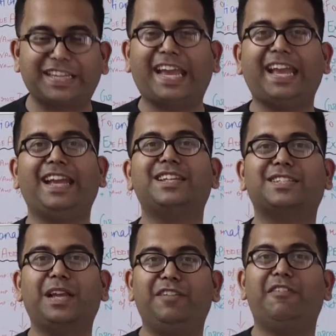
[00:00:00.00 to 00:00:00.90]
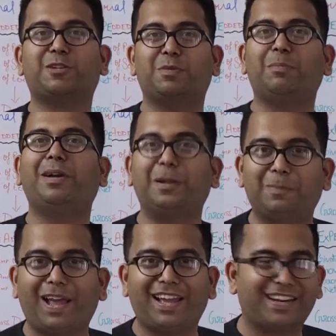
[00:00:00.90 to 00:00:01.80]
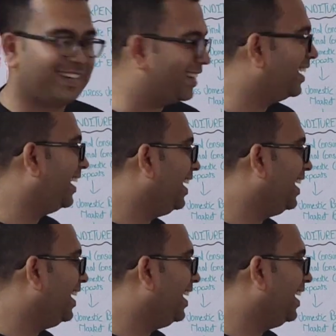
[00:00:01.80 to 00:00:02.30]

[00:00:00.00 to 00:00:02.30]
K is investment multiplier.